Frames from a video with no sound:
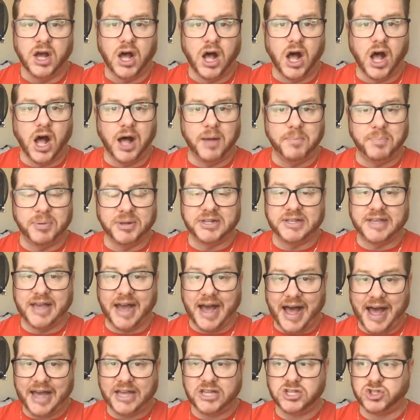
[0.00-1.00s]
but
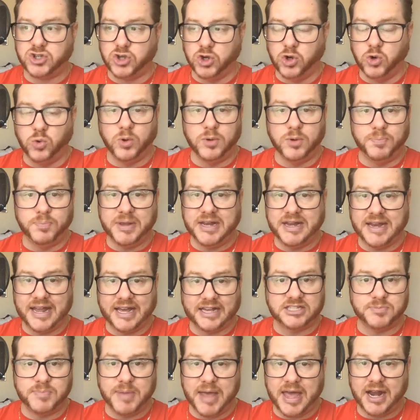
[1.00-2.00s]
guys who would be
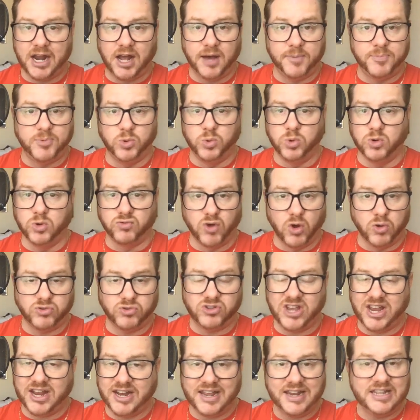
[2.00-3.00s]
next man up, who would
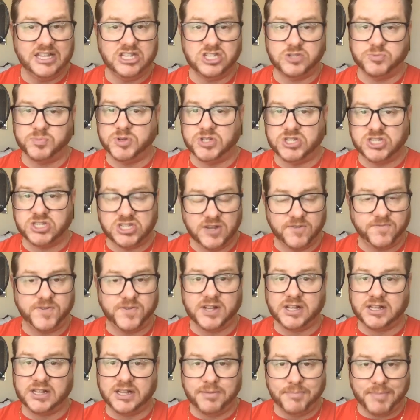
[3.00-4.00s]
rotate in. He
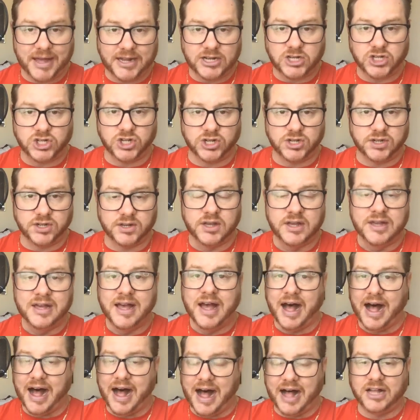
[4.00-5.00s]
specifically mentioned
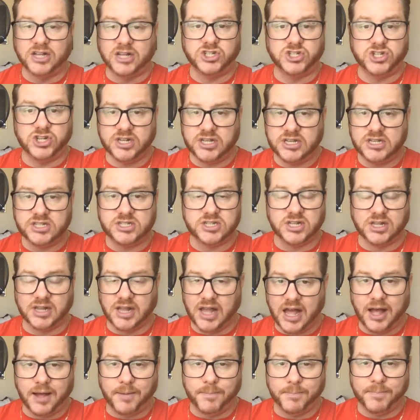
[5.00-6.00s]
Al-Shadi
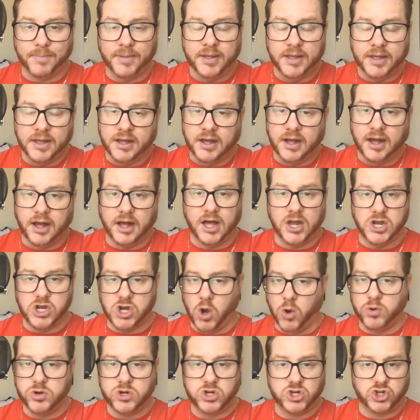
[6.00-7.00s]
Salam.
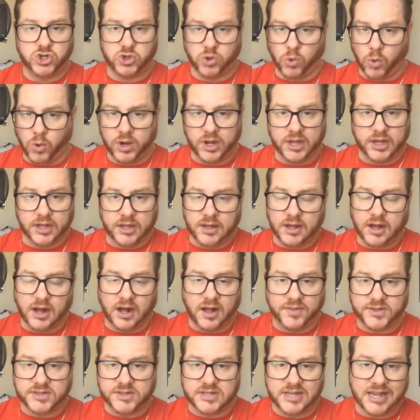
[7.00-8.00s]
known as Shorty
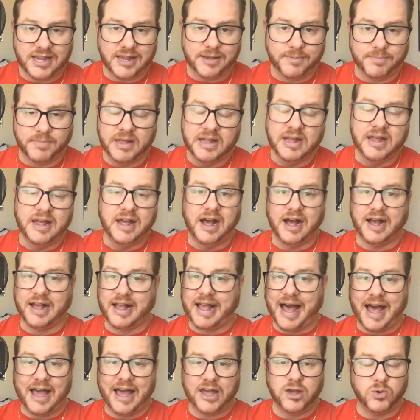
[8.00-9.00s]
on the team. A
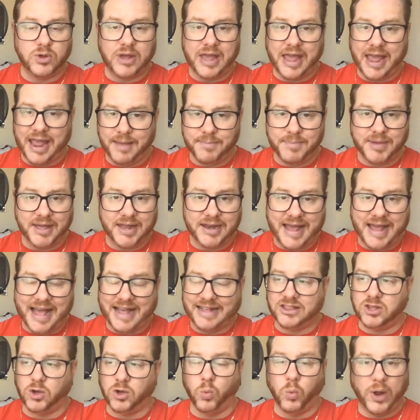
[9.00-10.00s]
guy who came in,
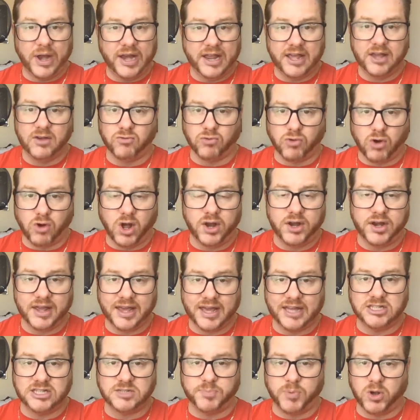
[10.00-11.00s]
had the winning run
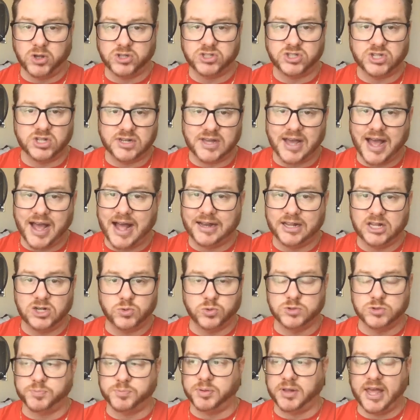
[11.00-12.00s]
against Boston College,
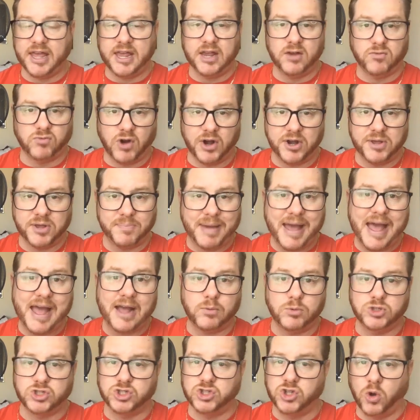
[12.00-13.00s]
was playing running
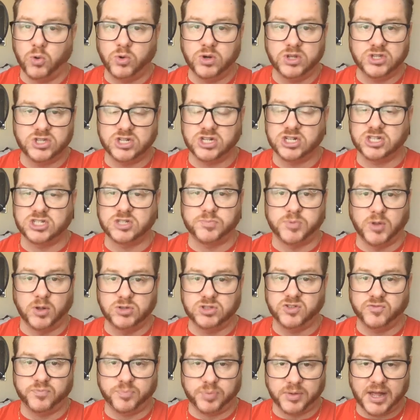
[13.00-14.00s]
back, was known as an
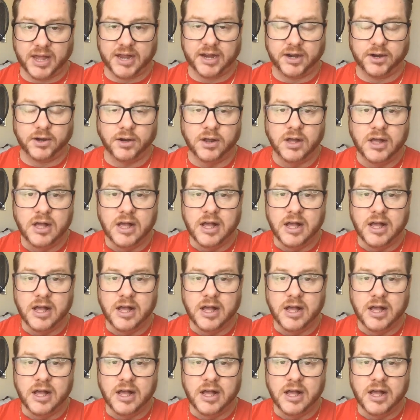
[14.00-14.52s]
explosive player,